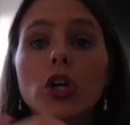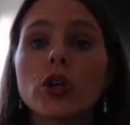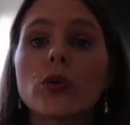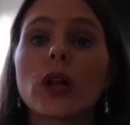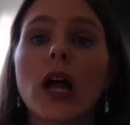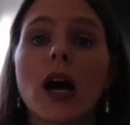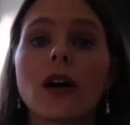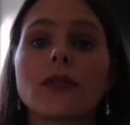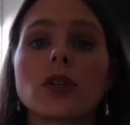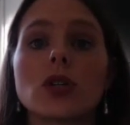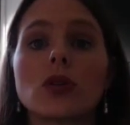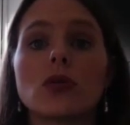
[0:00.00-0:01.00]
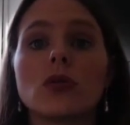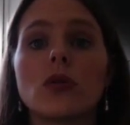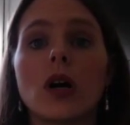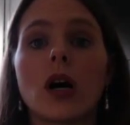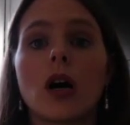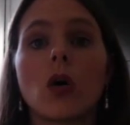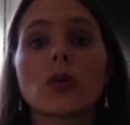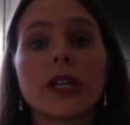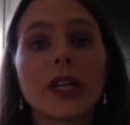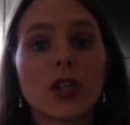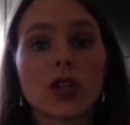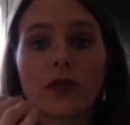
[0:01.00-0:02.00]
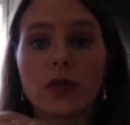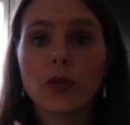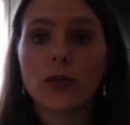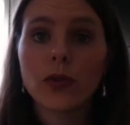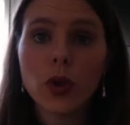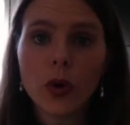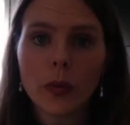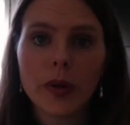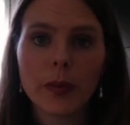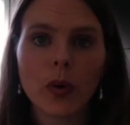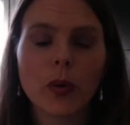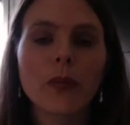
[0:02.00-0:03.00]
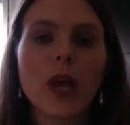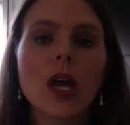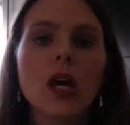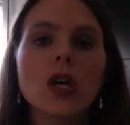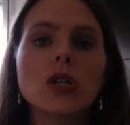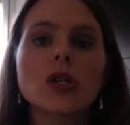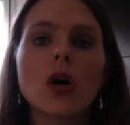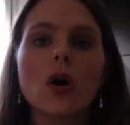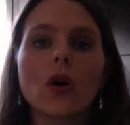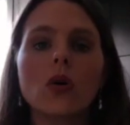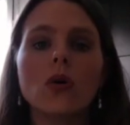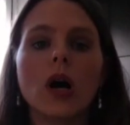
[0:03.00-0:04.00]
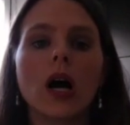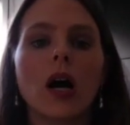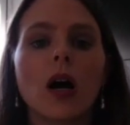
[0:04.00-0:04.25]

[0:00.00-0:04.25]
you will have to only interview fewer people. So